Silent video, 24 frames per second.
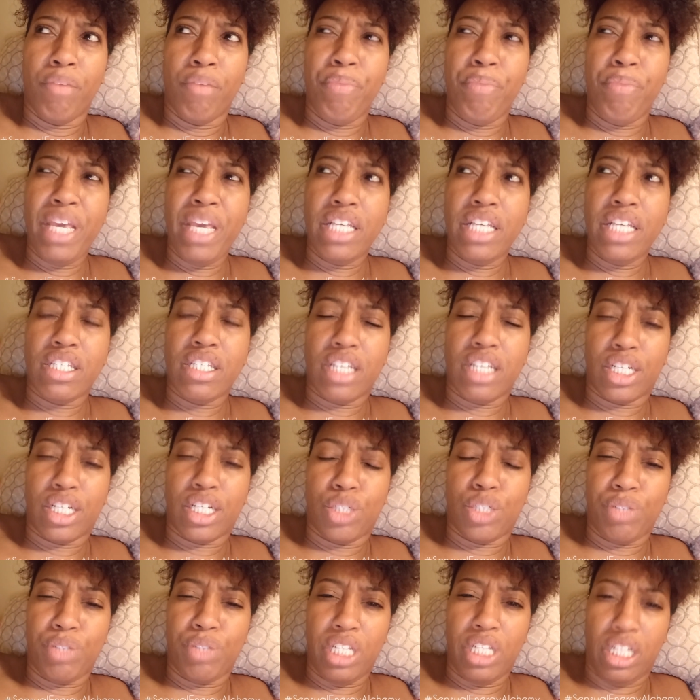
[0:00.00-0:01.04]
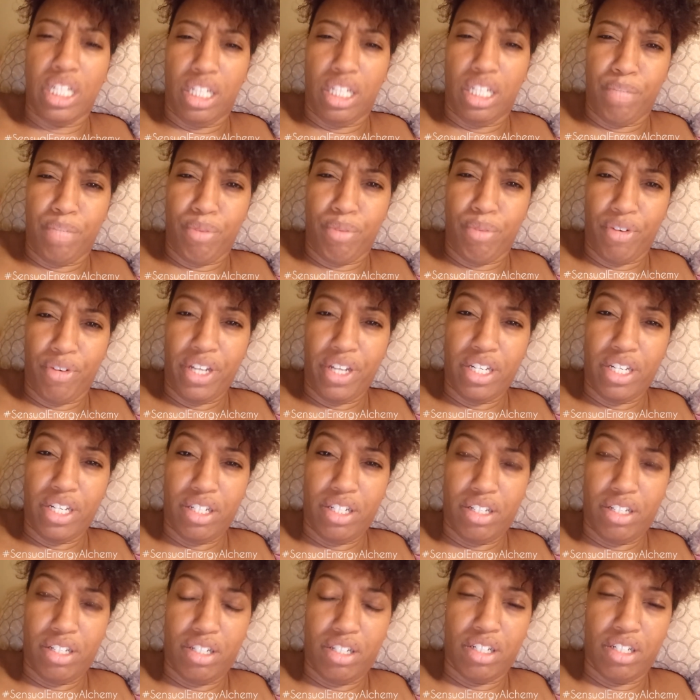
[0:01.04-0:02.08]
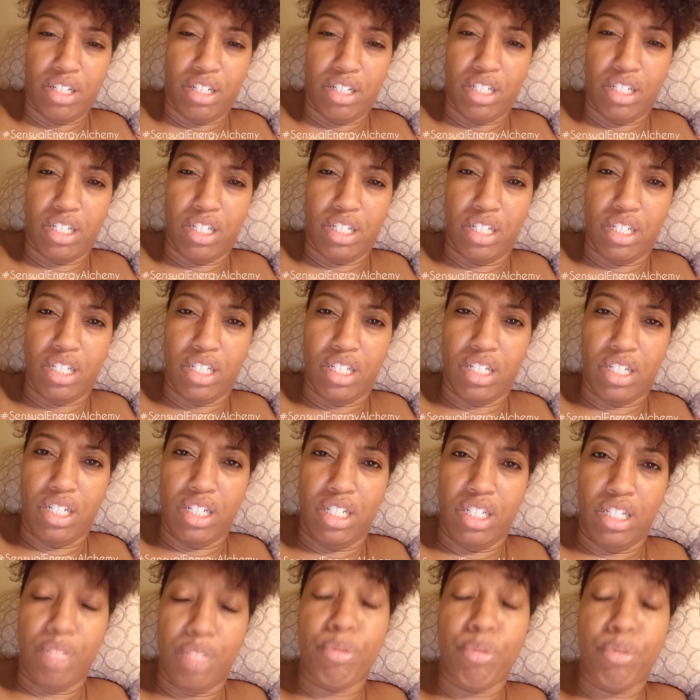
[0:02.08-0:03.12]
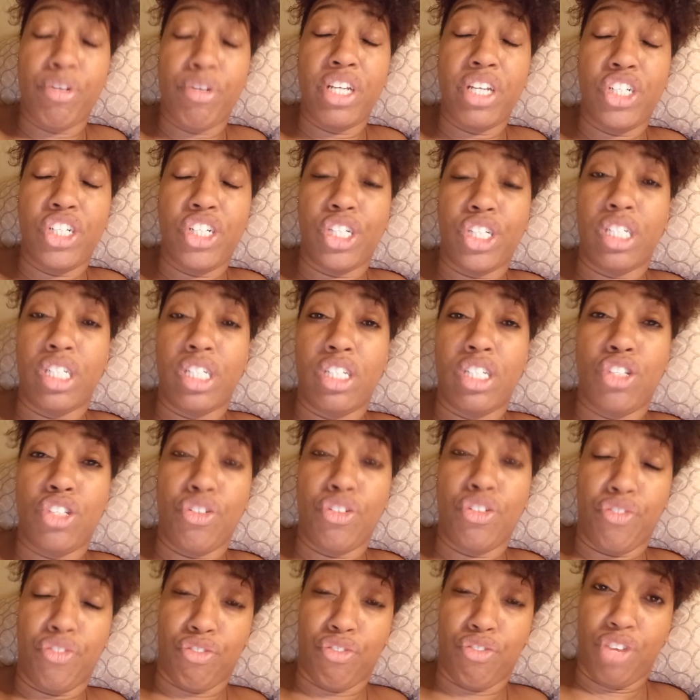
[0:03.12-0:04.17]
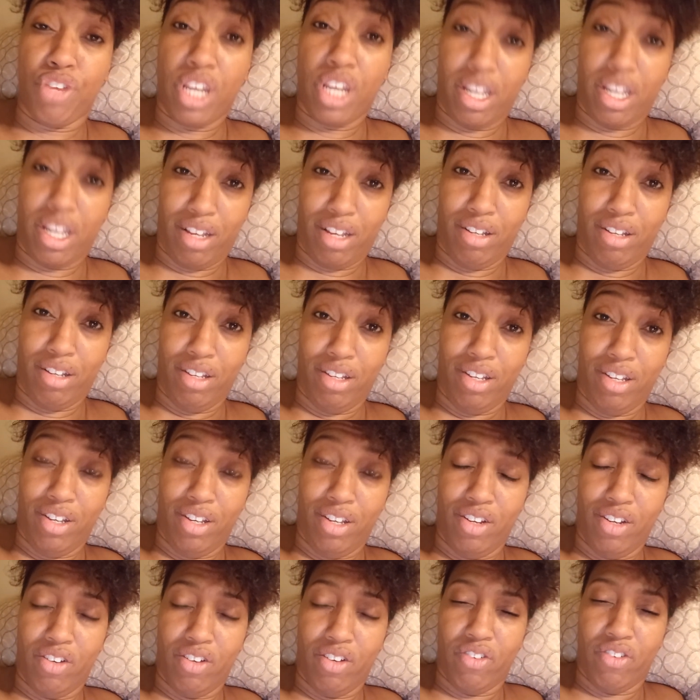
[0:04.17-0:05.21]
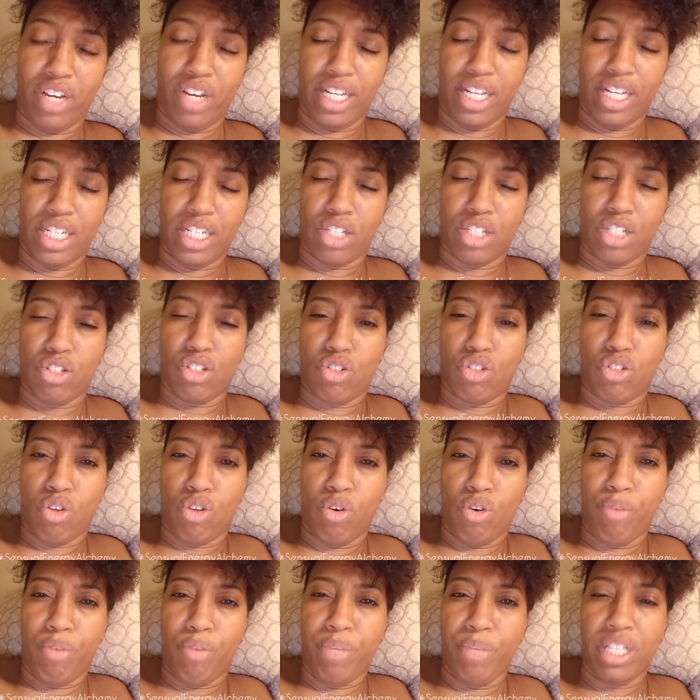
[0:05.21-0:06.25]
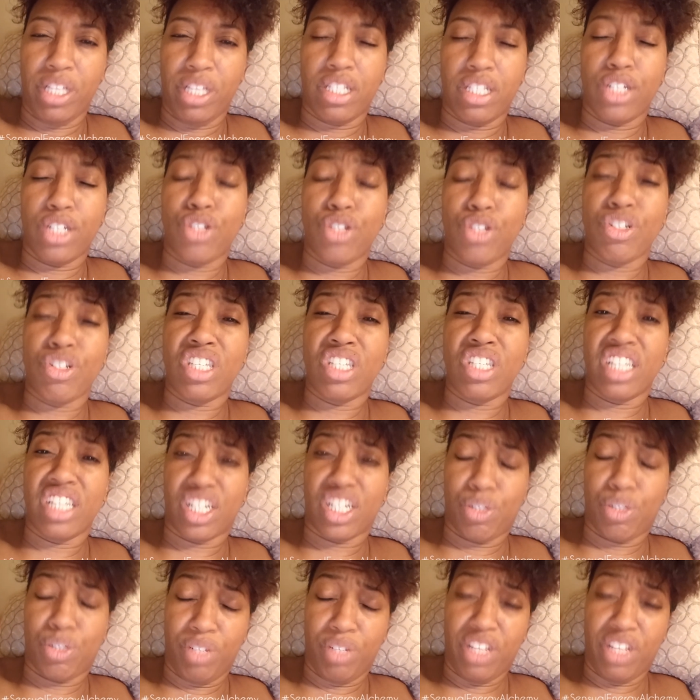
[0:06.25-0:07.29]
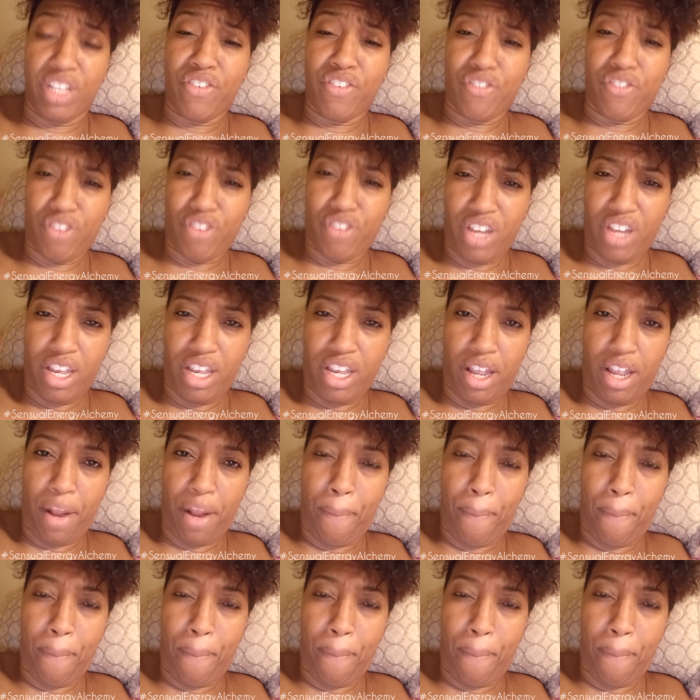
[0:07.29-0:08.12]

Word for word: Being sexually liberated, liberation is to free, right? So it means that you're sexually free.